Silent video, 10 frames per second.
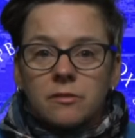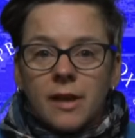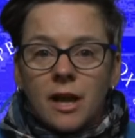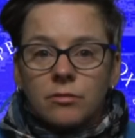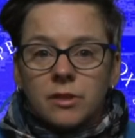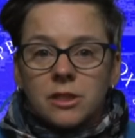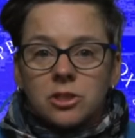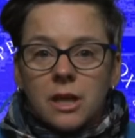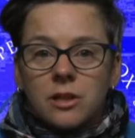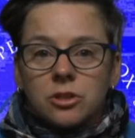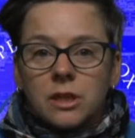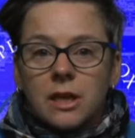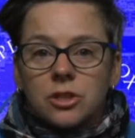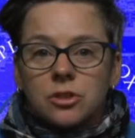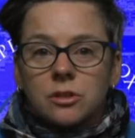of outreach,
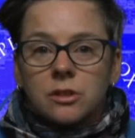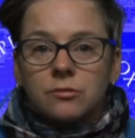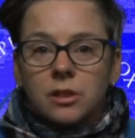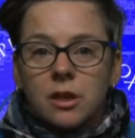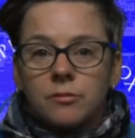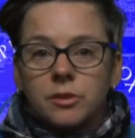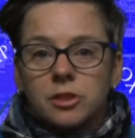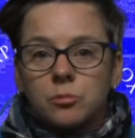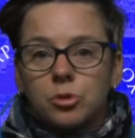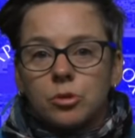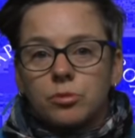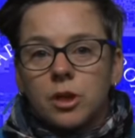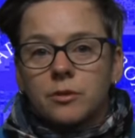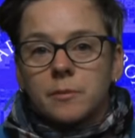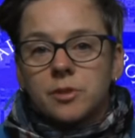education, and recovery support
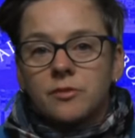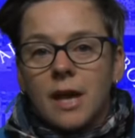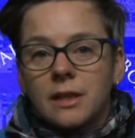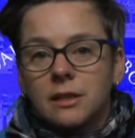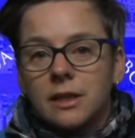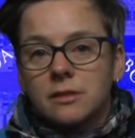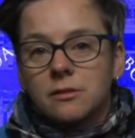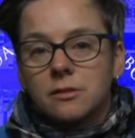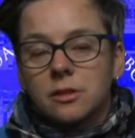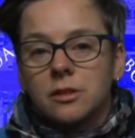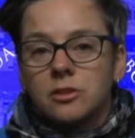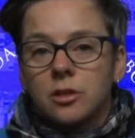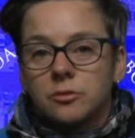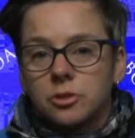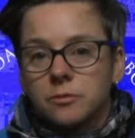programs for adolescents and
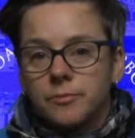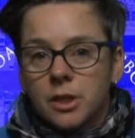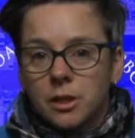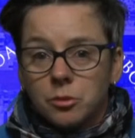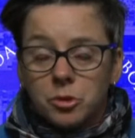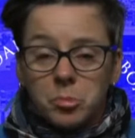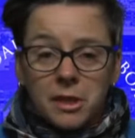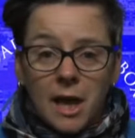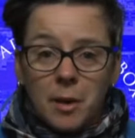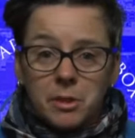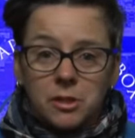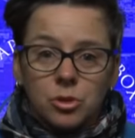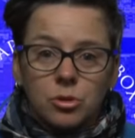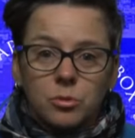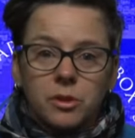adults. We'd be happy to
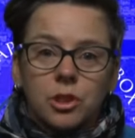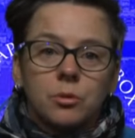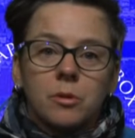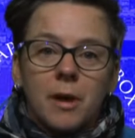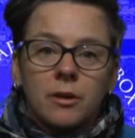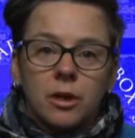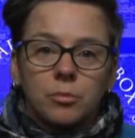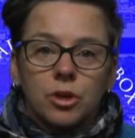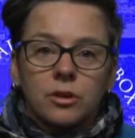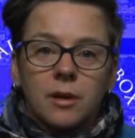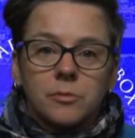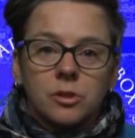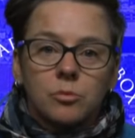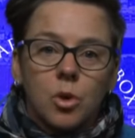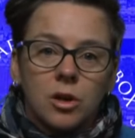talk with you about our programs
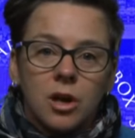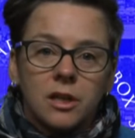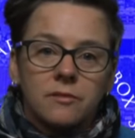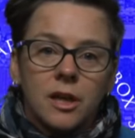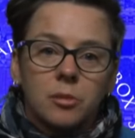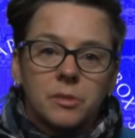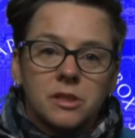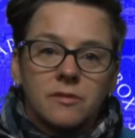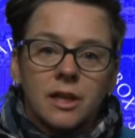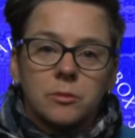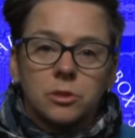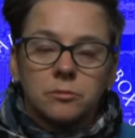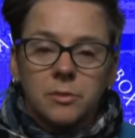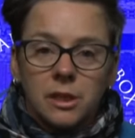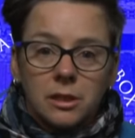and what kind of help is
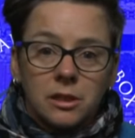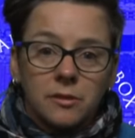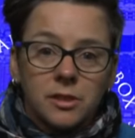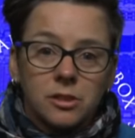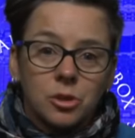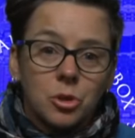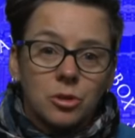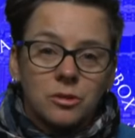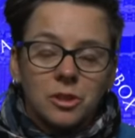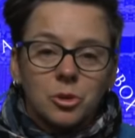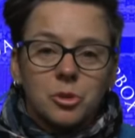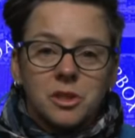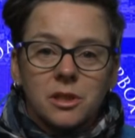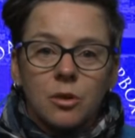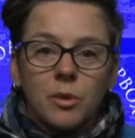available. Give us a call or
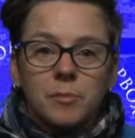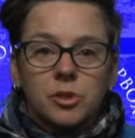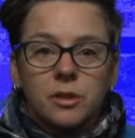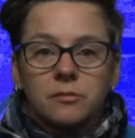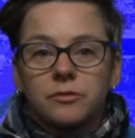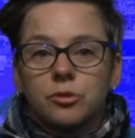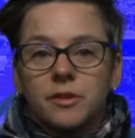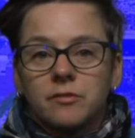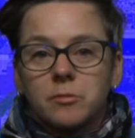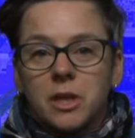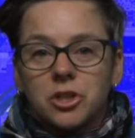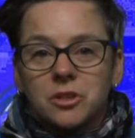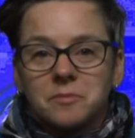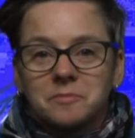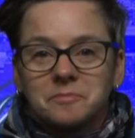see our website for information.